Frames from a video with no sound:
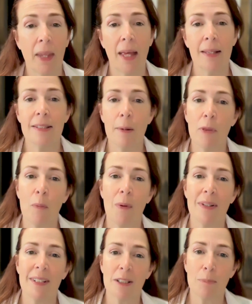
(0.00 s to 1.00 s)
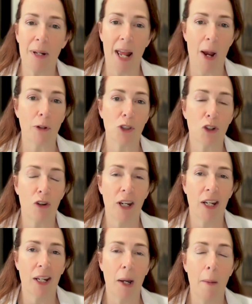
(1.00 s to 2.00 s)
And some of the ones I spent hours
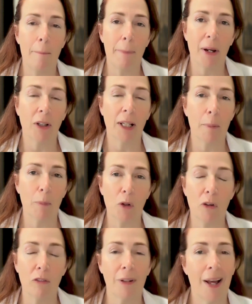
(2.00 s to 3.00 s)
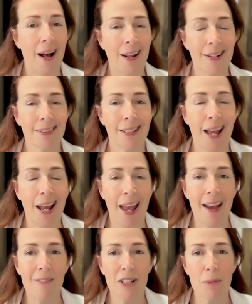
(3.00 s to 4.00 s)
creating barely moved. Honestly, I
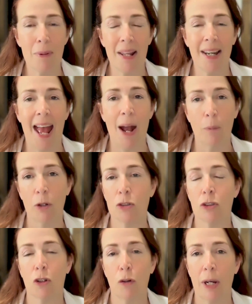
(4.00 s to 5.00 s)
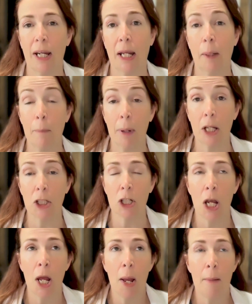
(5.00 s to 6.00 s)
haven't spent hours creating
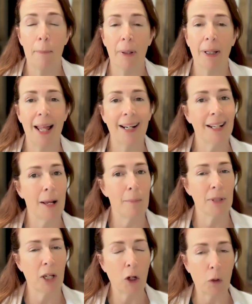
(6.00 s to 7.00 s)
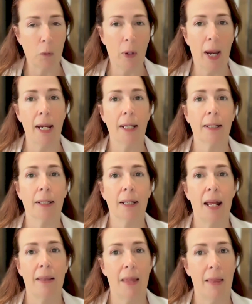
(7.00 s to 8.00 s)
much, but a lot of times I create
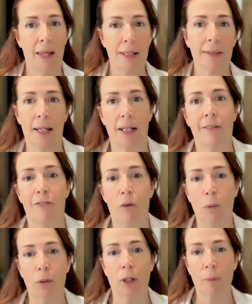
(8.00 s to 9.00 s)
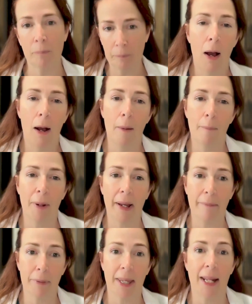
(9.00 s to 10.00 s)
and then they sit in a folder.
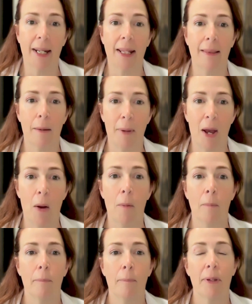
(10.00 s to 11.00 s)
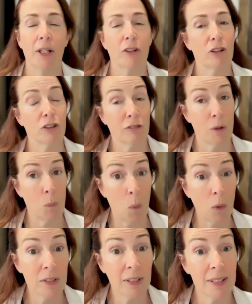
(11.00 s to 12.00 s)
I'm getting them out Pinterest
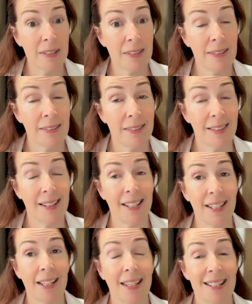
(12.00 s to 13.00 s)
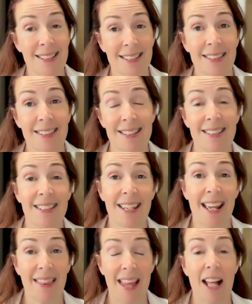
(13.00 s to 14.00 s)
rewards
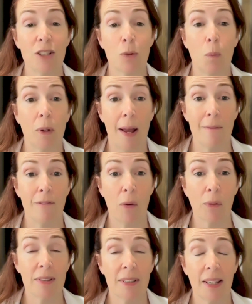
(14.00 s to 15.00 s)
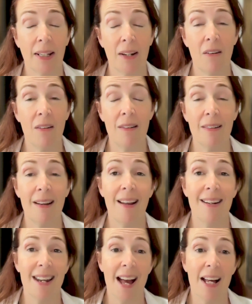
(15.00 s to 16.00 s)
consistency, and that's what I'm focusing on,
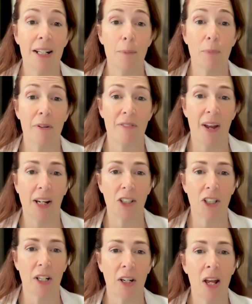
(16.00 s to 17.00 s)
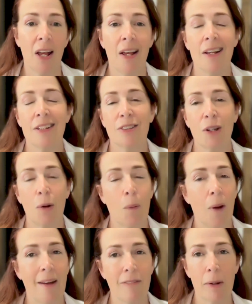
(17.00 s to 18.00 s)
not perfection.
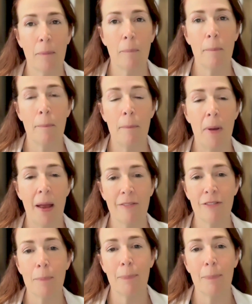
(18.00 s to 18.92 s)
So every